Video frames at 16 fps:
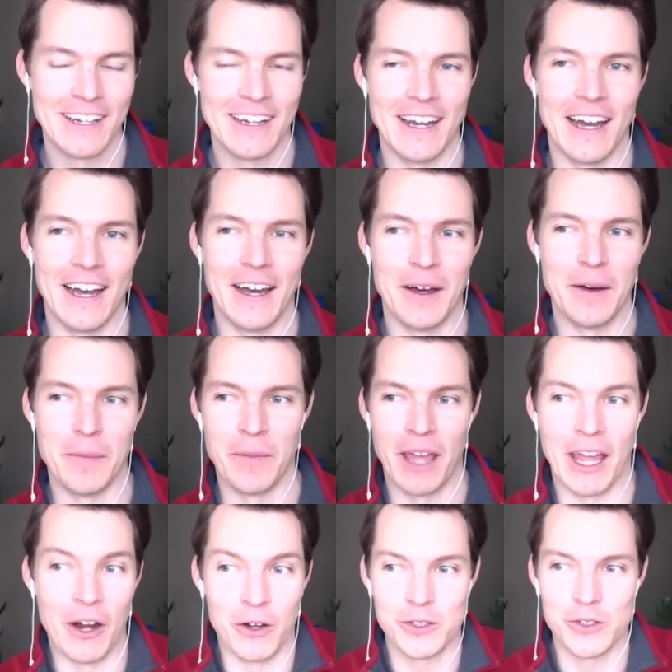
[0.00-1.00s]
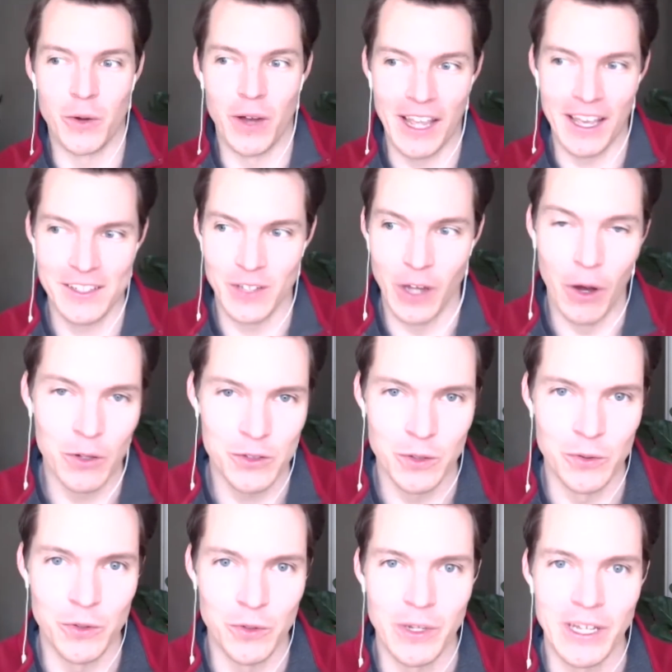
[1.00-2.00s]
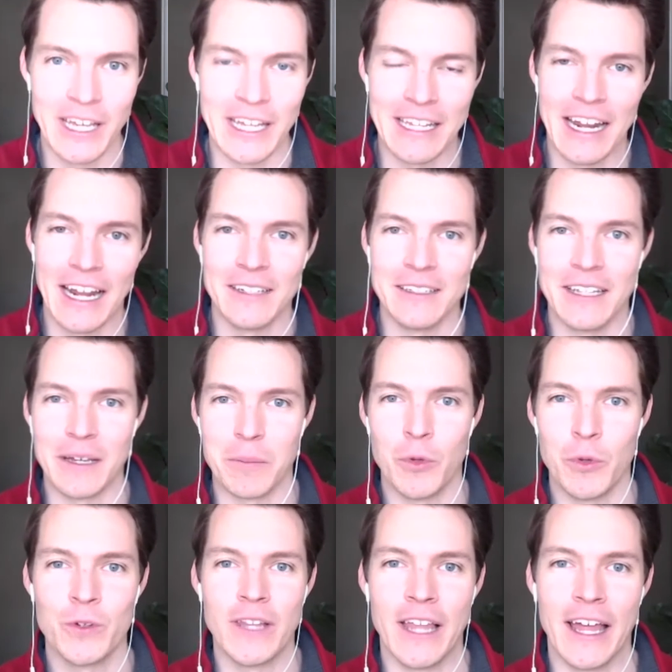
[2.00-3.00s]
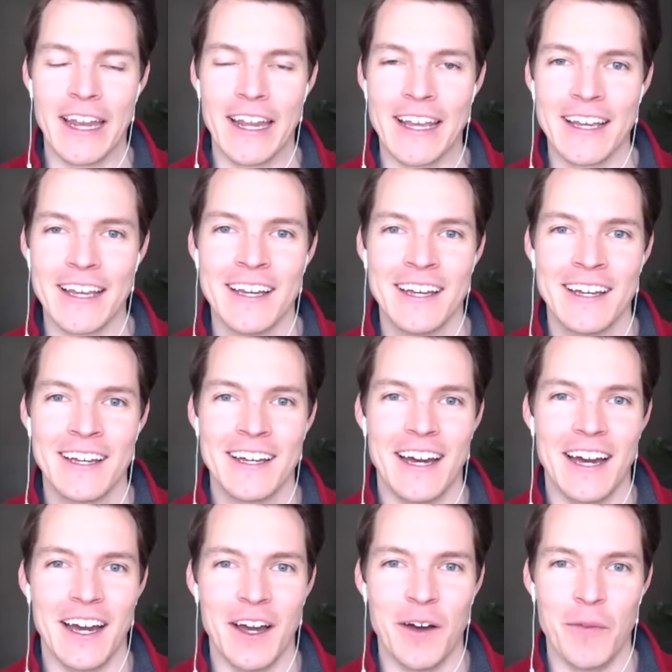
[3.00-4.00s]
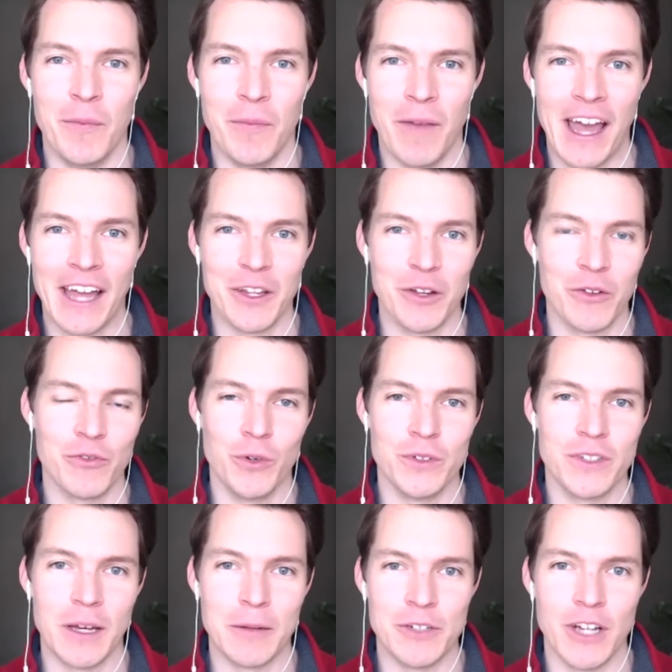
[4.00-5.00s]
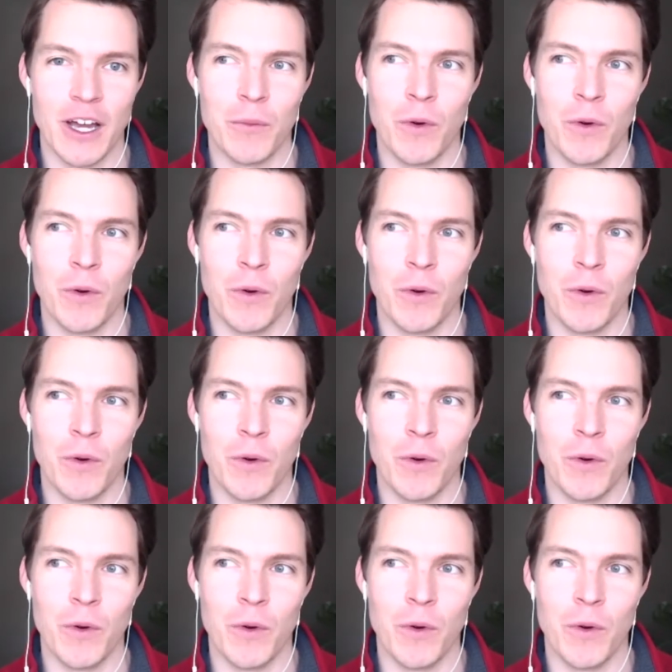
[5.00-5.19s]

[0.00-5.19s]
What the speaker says: and also, I guess, also doing it at, like, moonlighting at your full-time job?